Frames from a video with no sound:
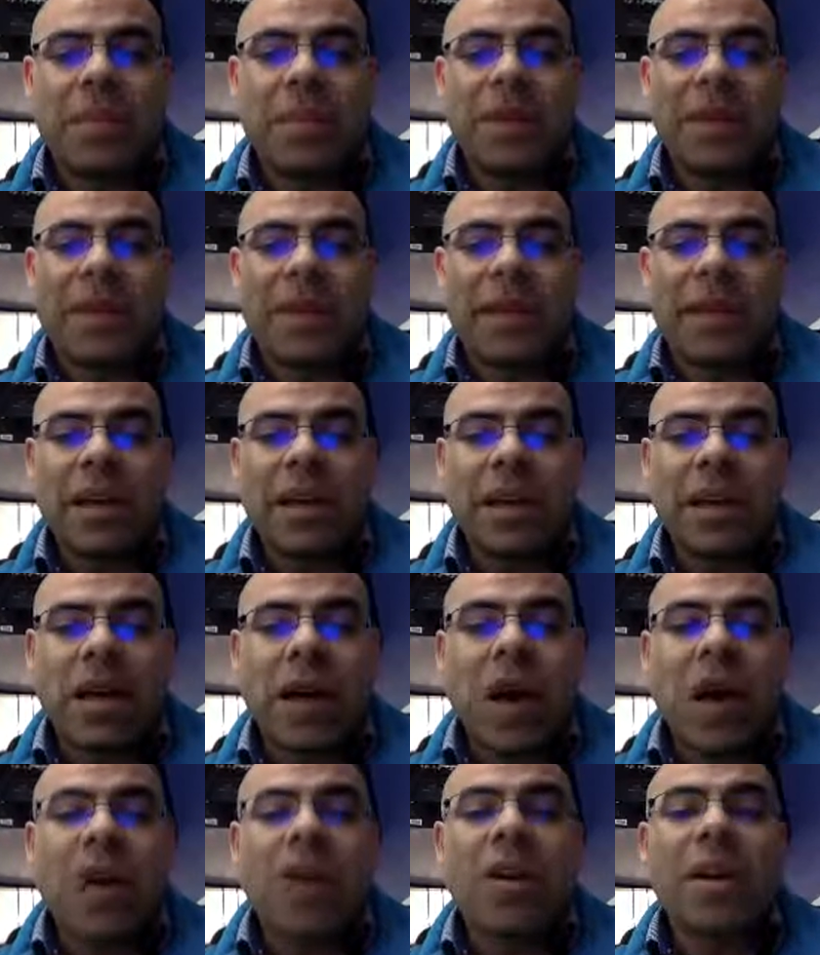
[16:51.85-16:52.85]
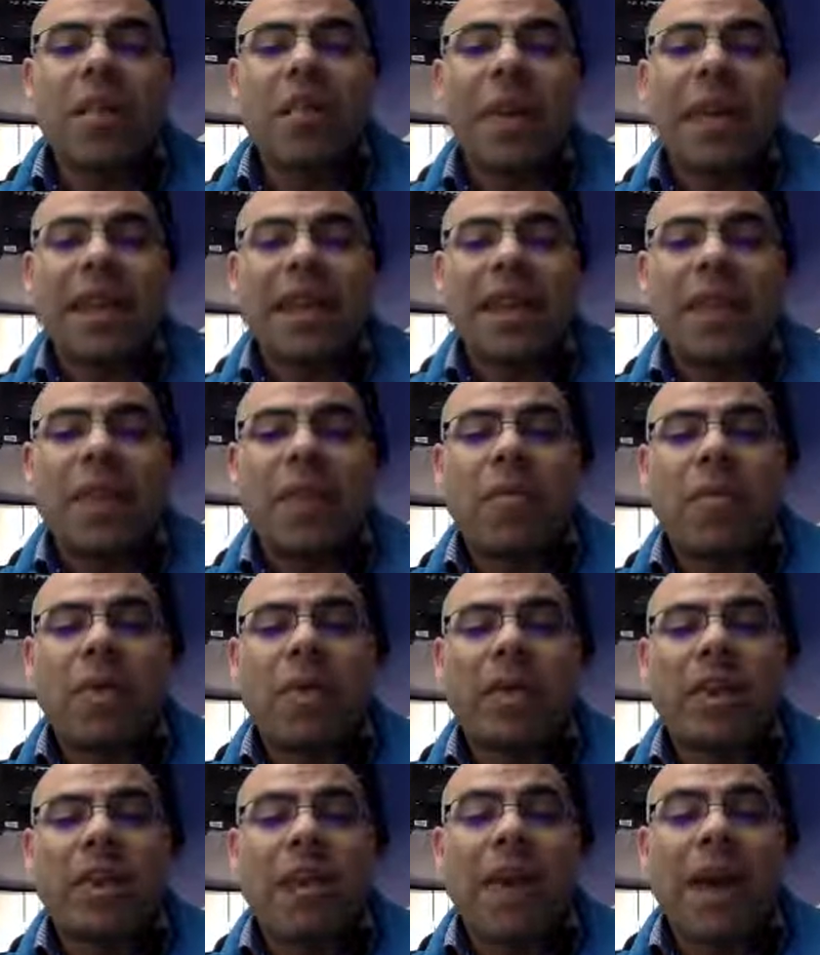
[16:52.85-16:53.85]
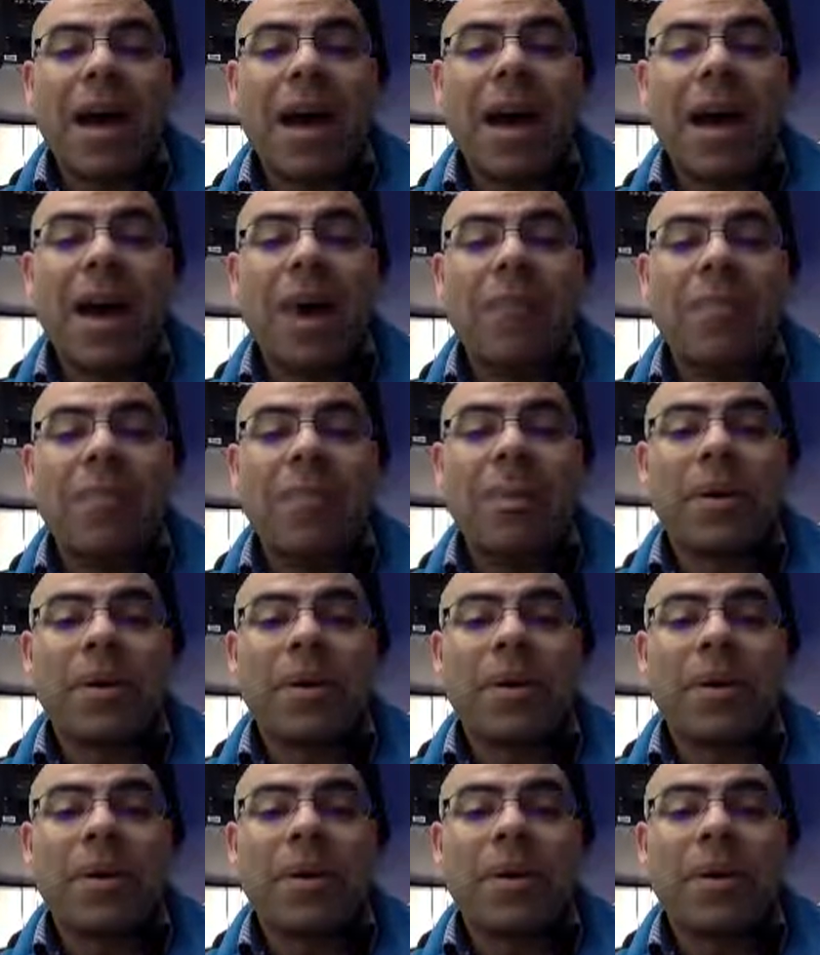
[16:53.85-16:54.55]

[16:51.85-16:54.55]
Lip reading: B, I'm going to make that one go up.